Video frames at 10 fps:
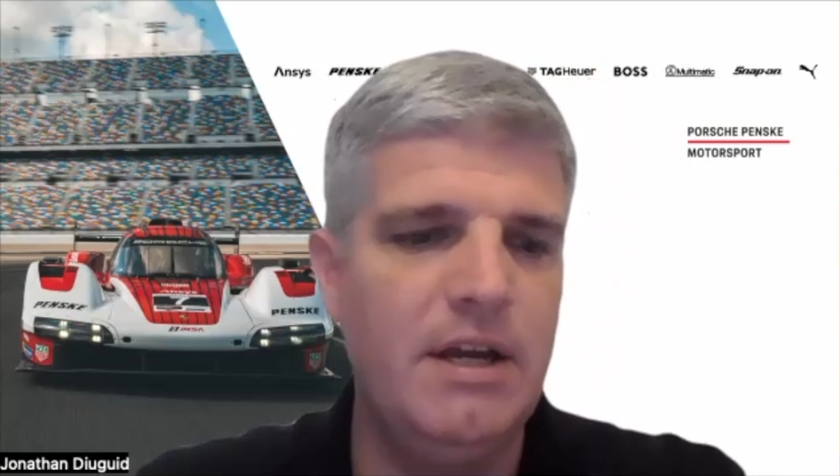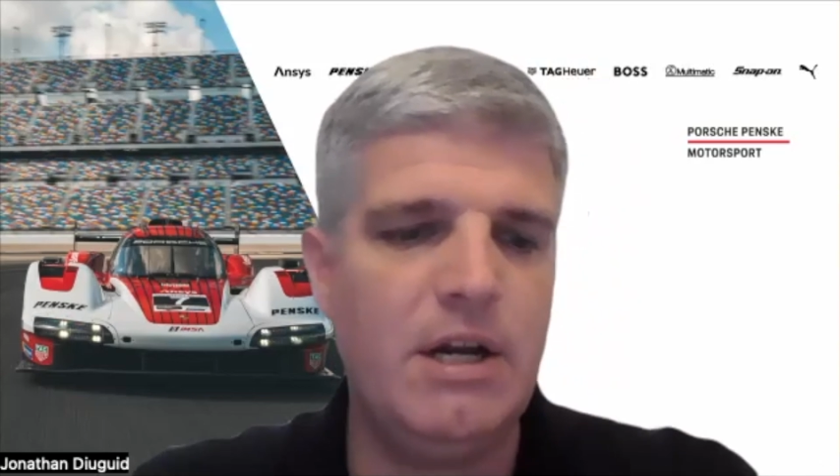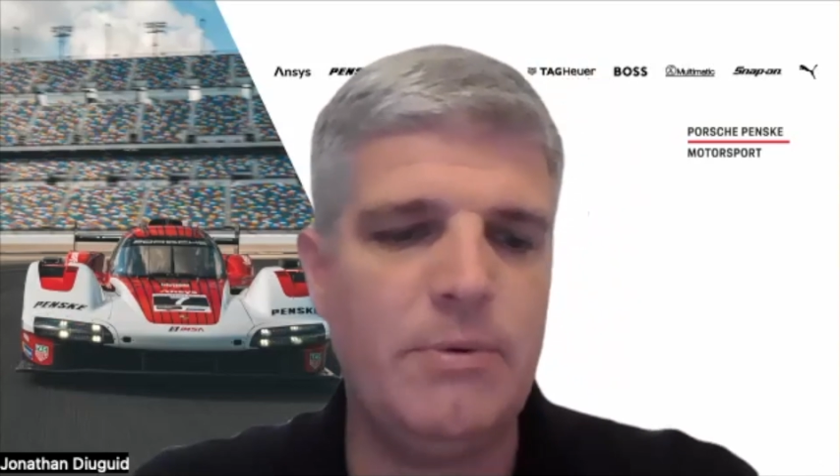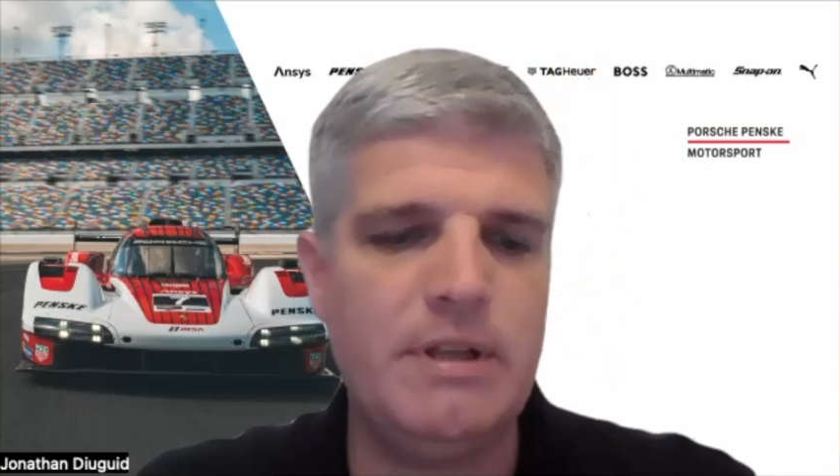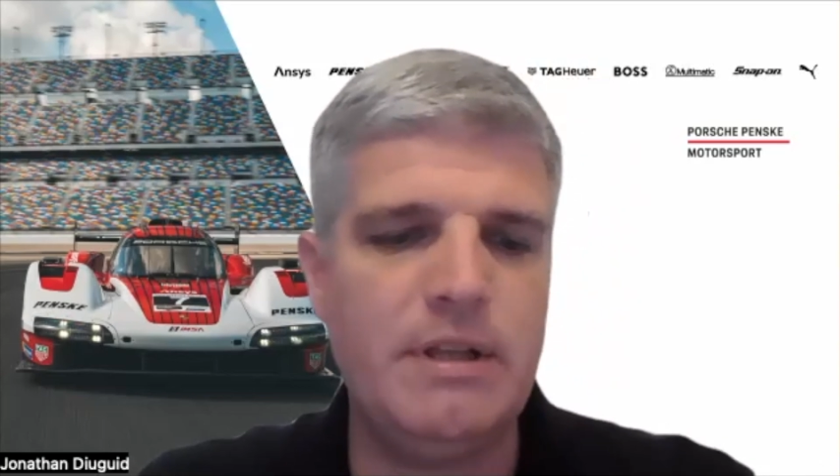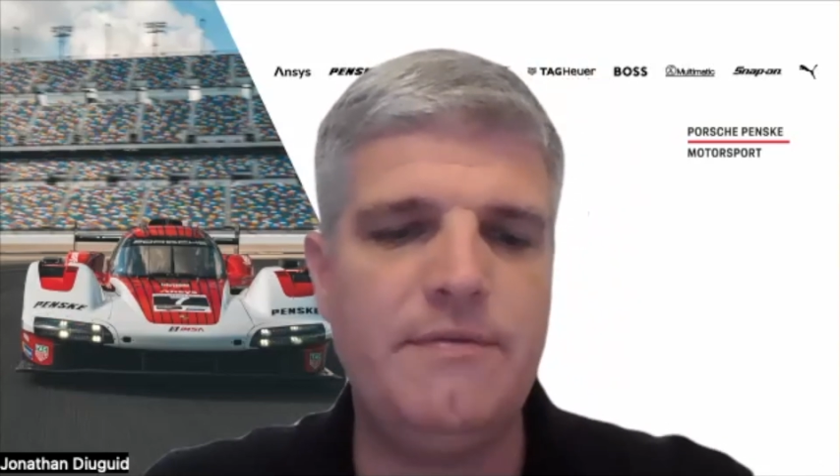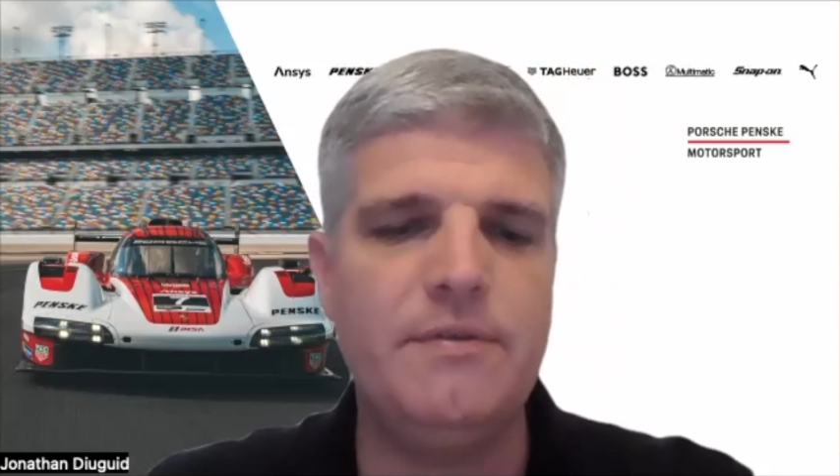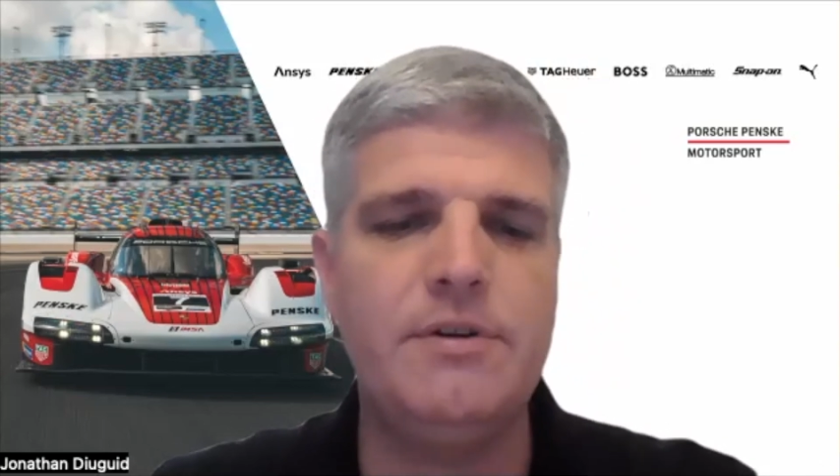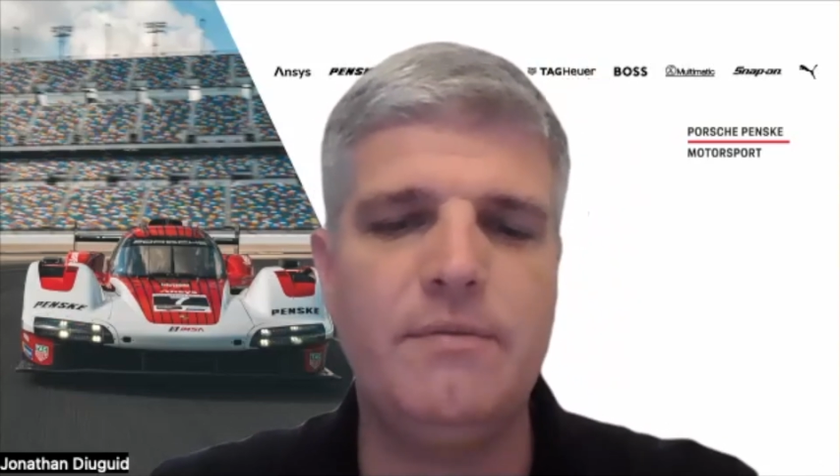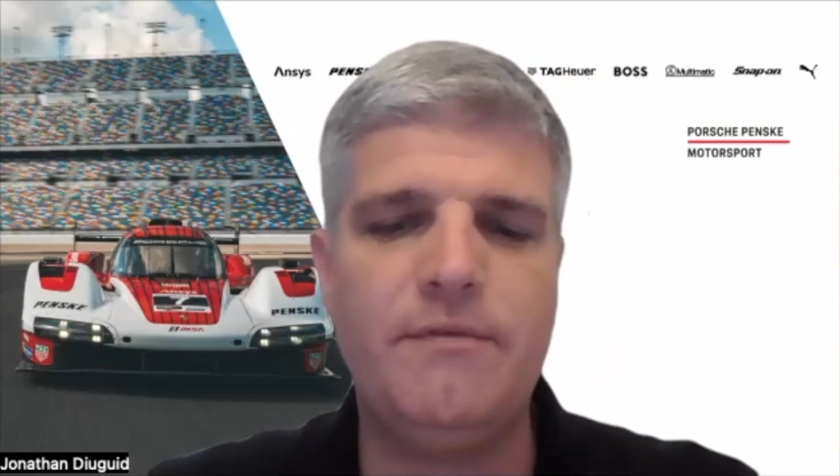really
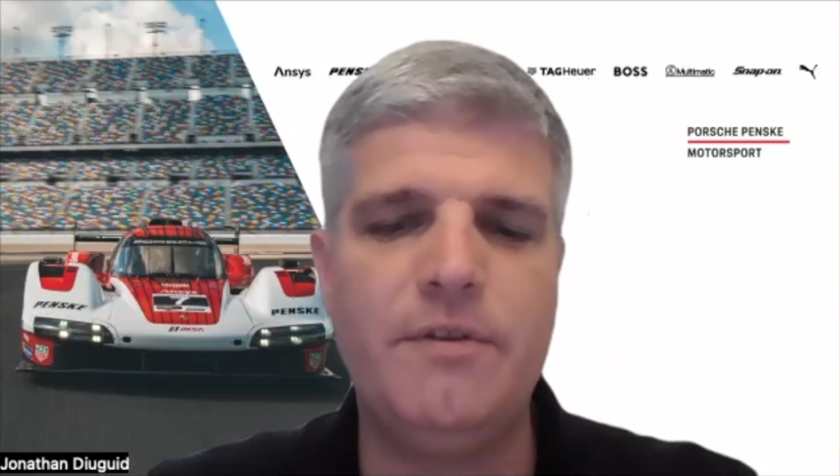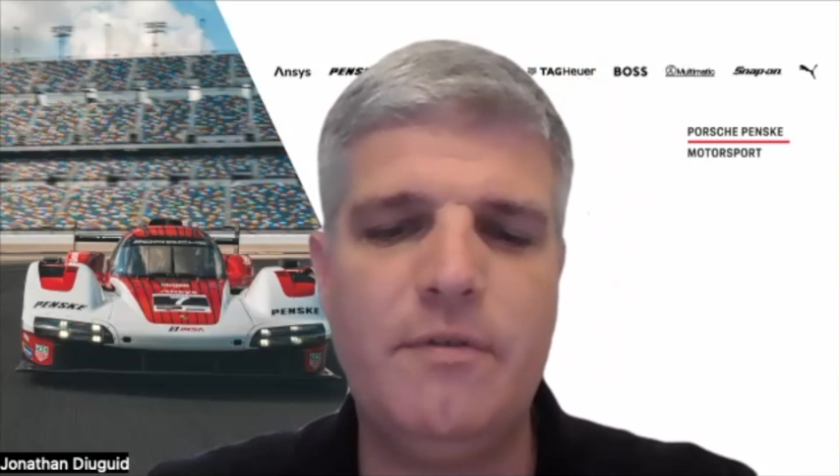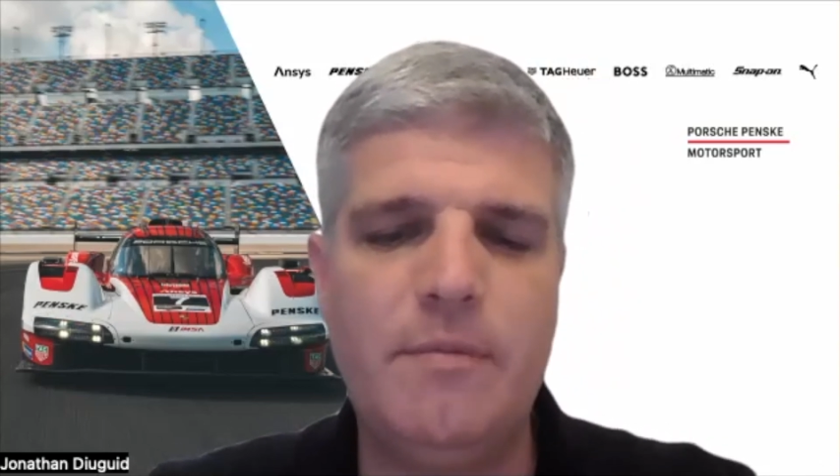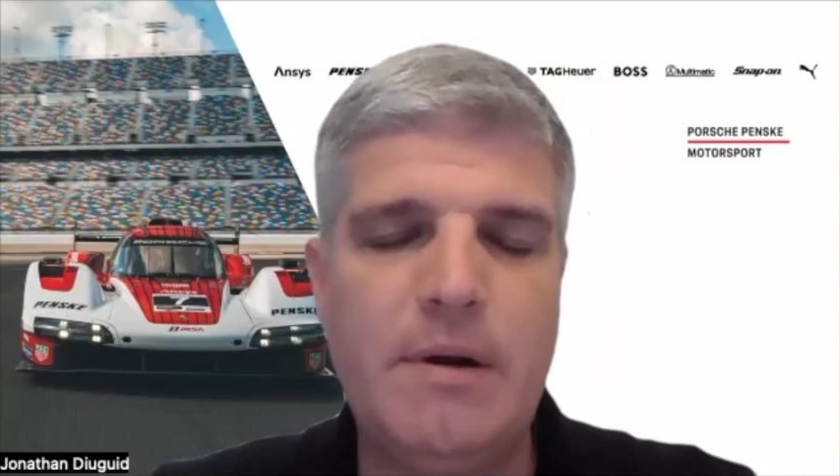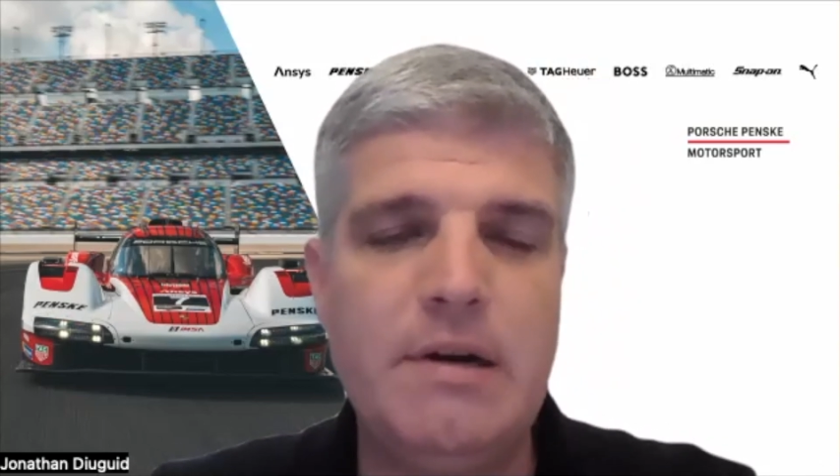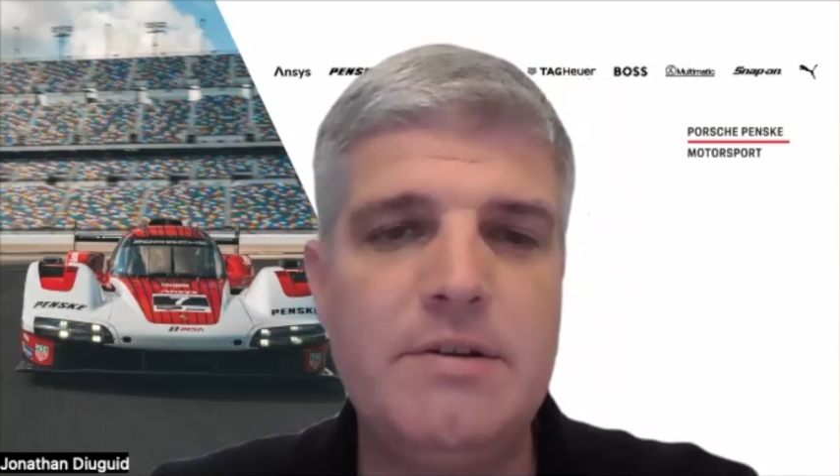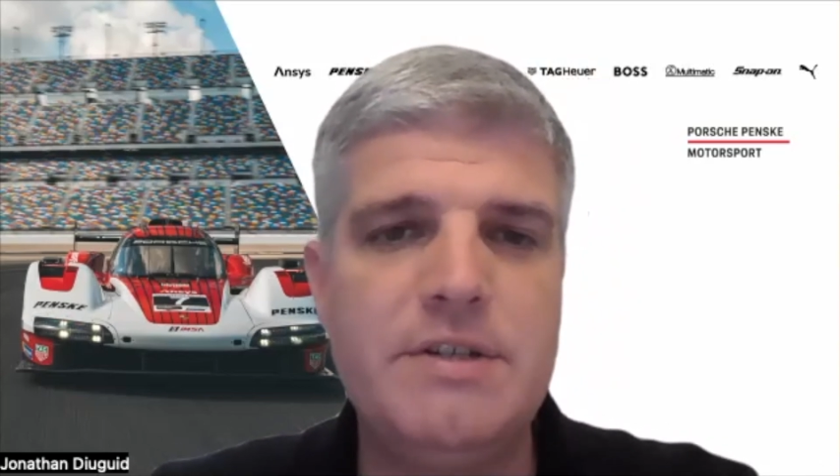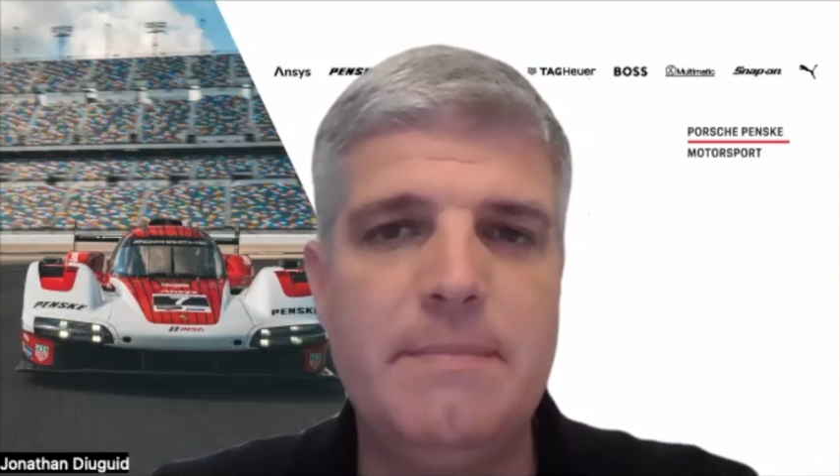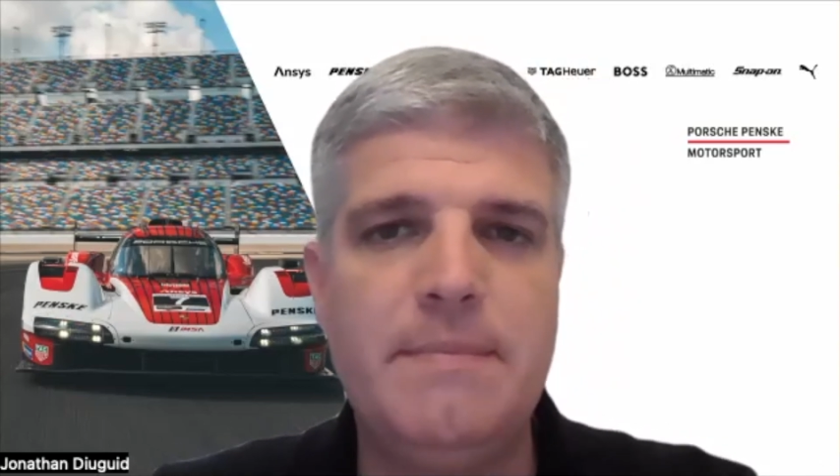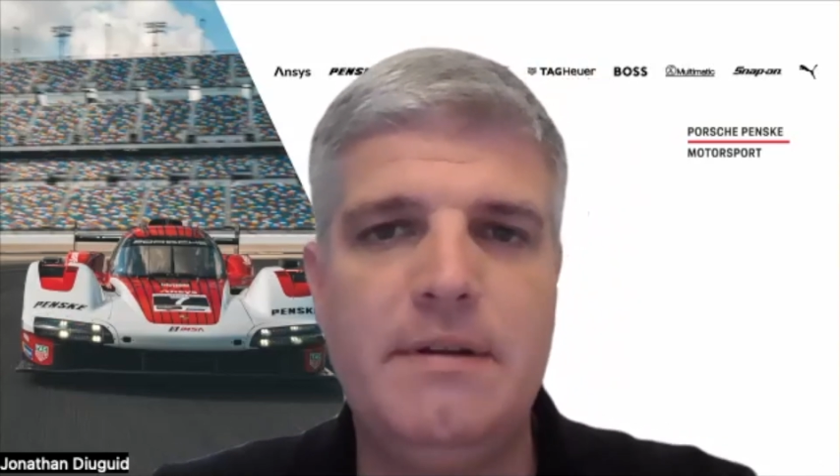fruitful partnership.